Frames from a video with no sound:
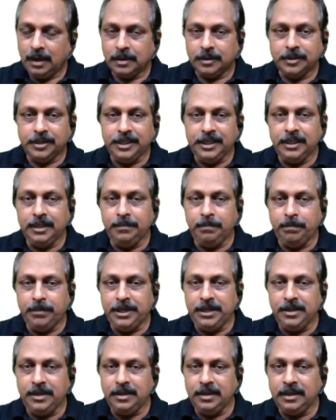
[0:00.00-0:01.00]
D,
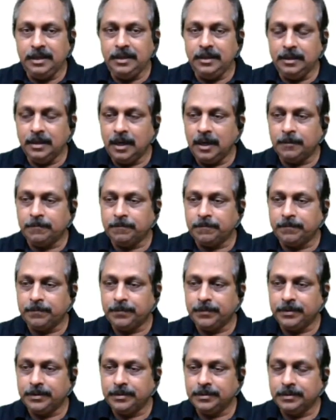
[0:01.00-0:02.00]
B, E, F,
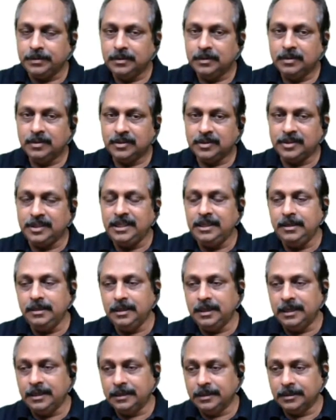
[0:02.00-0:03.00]
C,
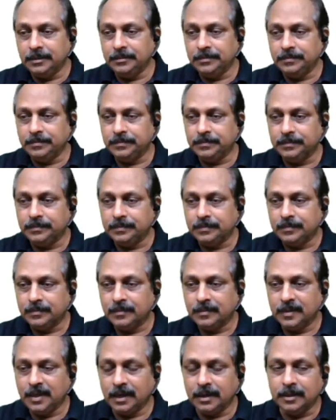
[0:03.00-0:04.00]

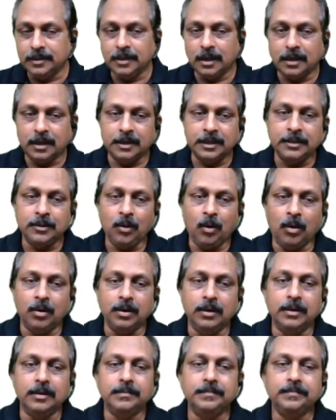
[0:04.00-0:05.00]
A. That is the correct
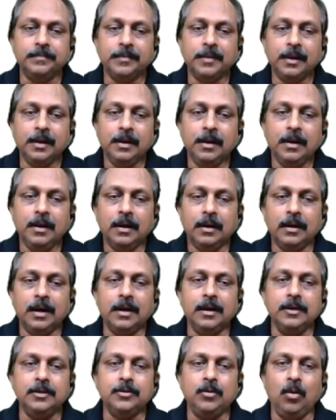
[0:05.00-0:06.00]
order. Let
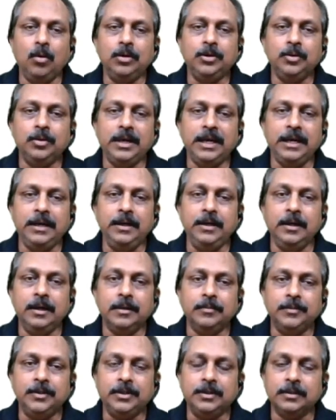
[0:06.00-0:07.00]
us go to
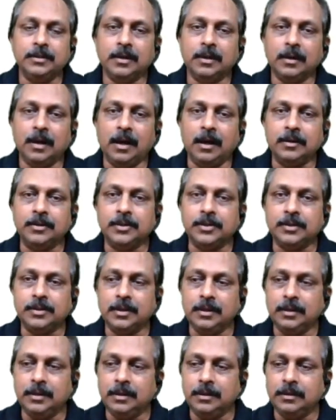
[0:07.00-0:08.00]
idioms, the last
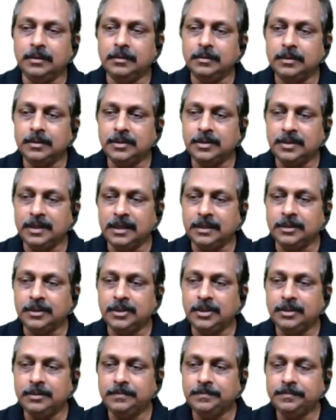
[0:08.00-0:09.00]
set.
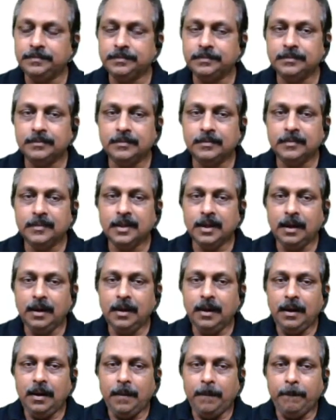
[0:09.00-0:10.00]

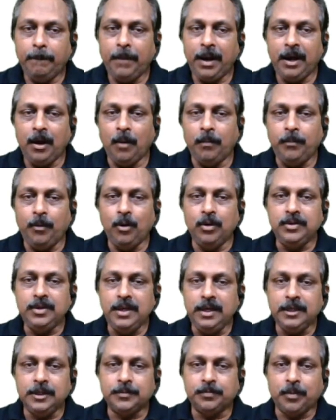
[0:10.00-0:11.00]
By opposing
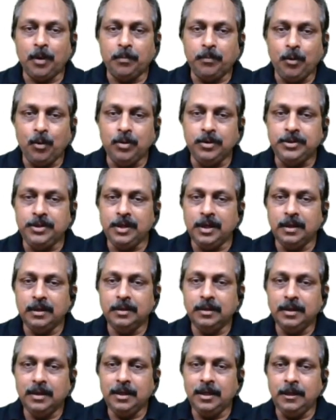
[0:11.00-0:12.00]
his proposal,
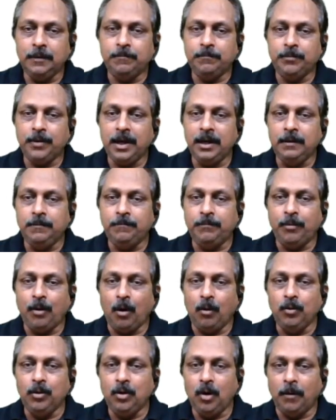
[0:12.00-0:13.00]
he fell
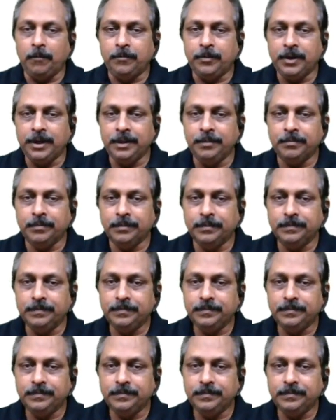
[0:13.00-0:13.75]
foul of him.